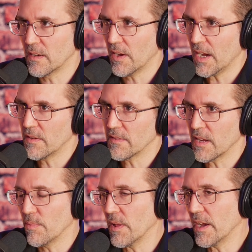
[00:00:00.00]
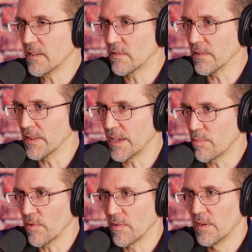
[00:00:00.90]
Now, how does that apply to the
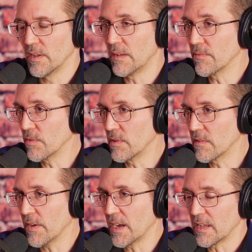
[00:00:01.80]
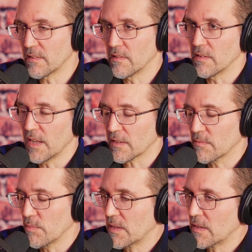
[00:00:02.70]
labor, influence, finances, and
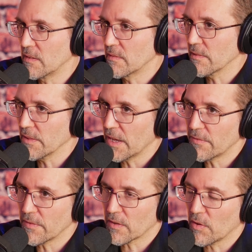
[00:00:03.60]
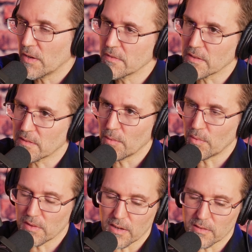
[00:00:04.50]
expertise life acrostic that
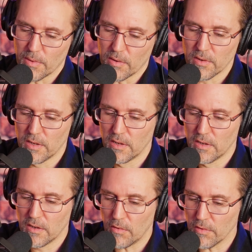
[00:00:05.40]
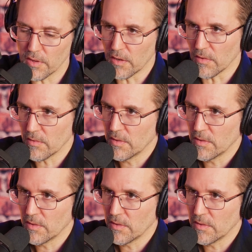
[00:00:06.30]
we talked about earlier?